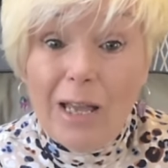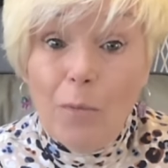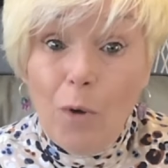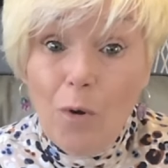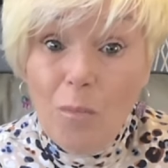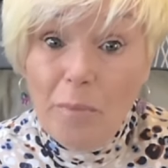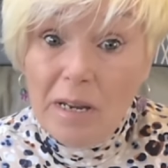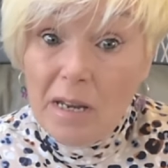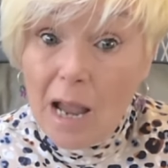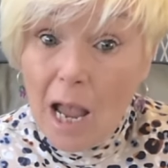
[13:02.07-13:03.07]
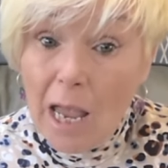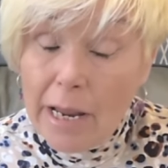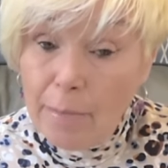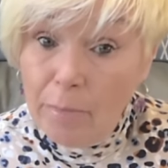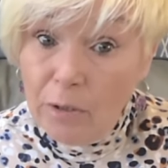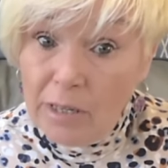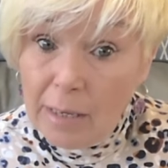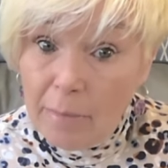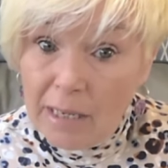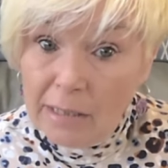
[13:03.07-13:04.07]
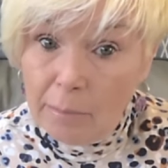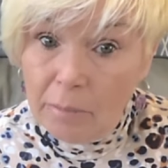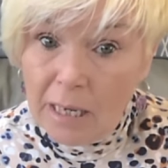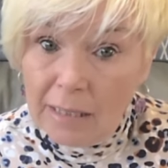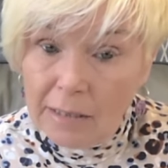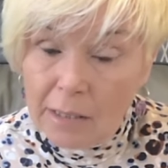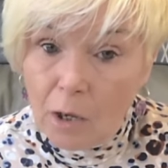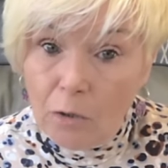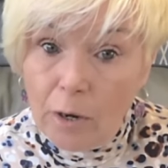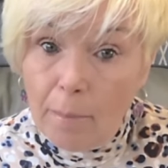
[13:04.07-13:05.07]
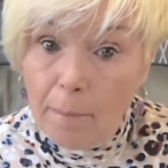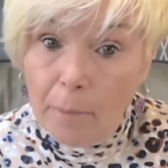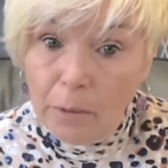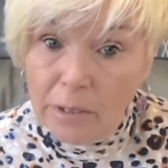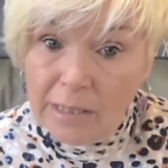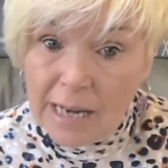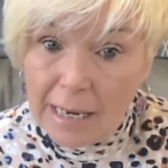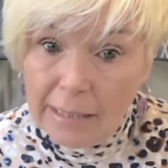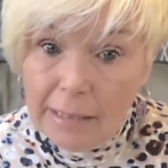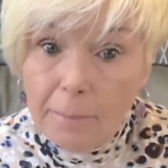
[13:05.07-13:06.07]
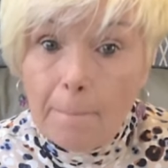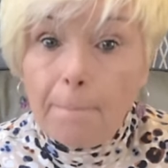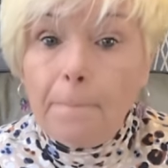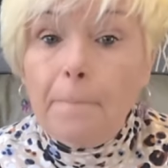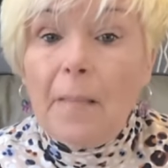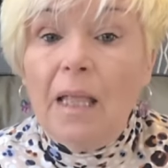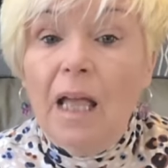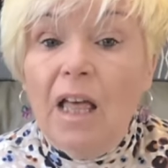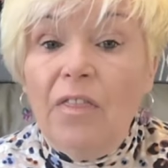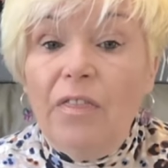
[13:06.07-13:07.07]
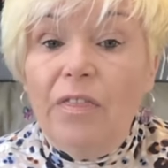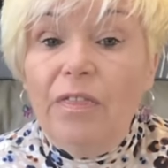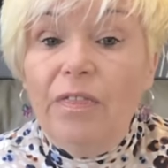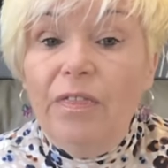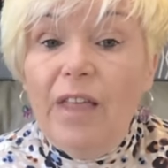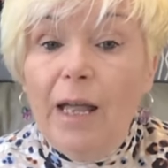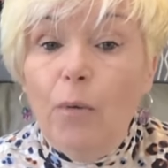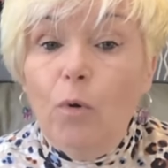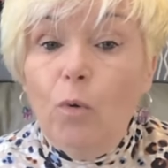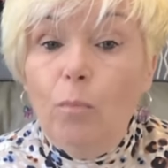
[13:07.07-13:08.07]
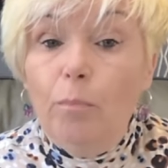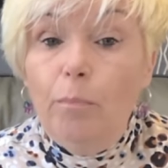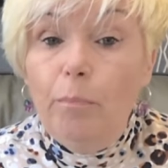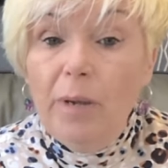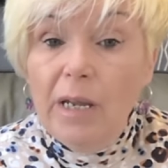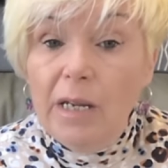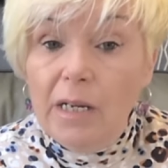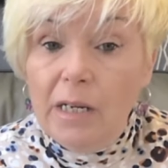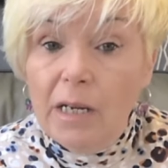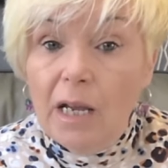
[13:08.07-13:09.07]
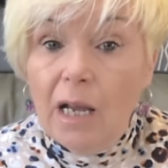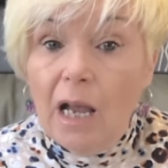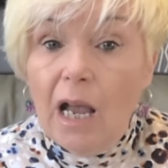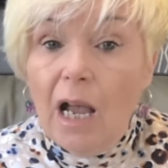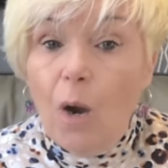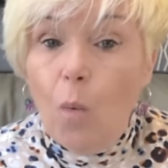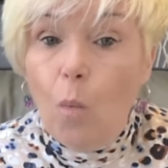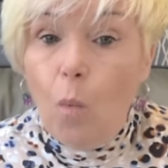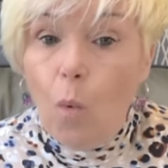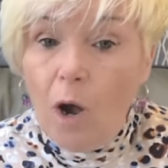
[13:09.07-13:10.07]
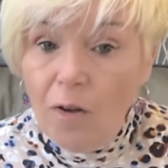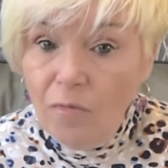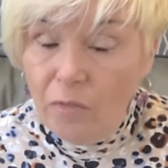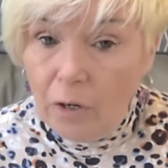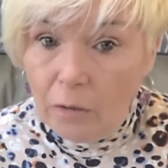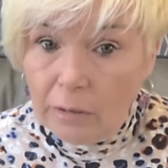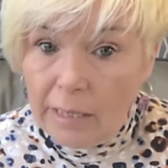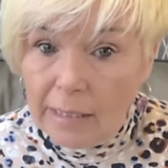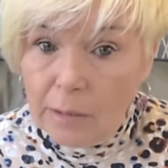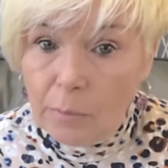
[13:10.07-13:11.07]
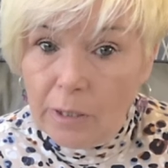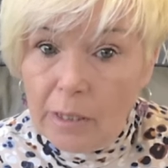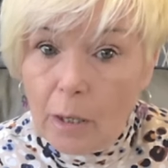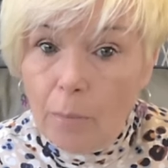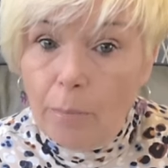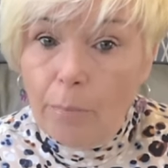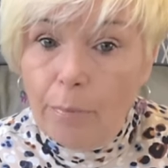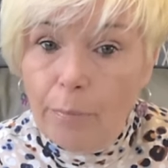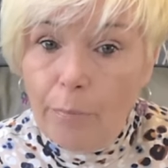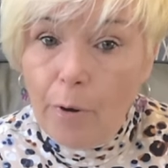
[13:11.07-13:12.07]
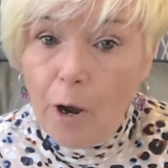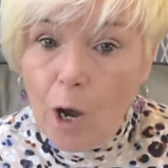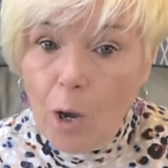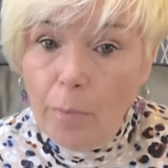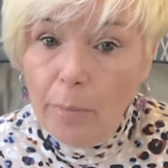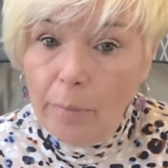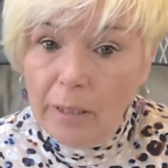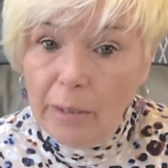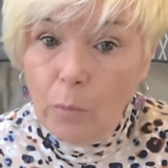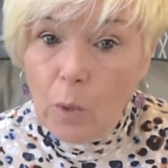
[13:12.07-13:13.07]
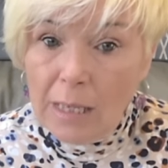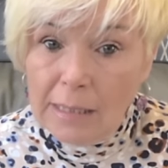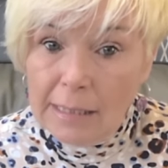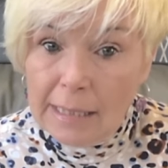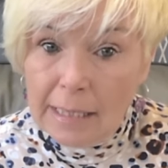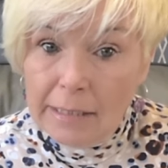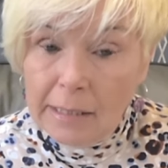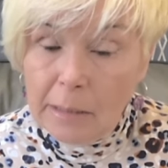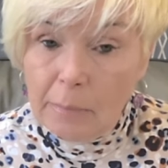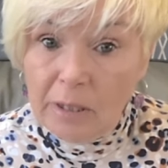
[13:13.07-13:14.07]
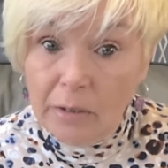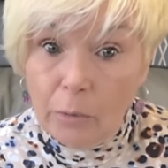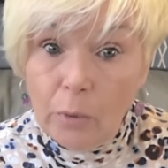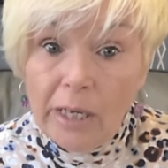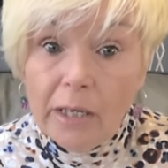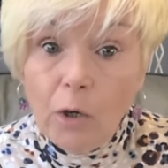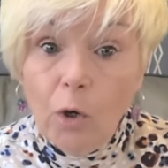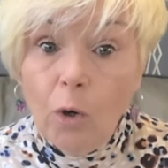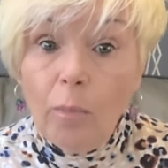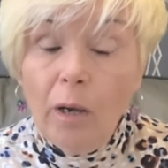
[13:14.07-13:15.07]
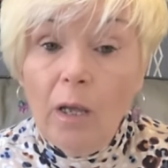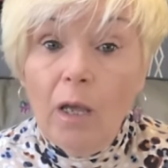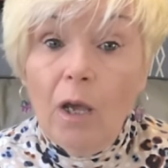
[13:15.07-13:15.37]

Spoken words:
There won't be a Monday Makes and Plans on Monday. There will be one vlog next week, probably Wednesday, to split the week up,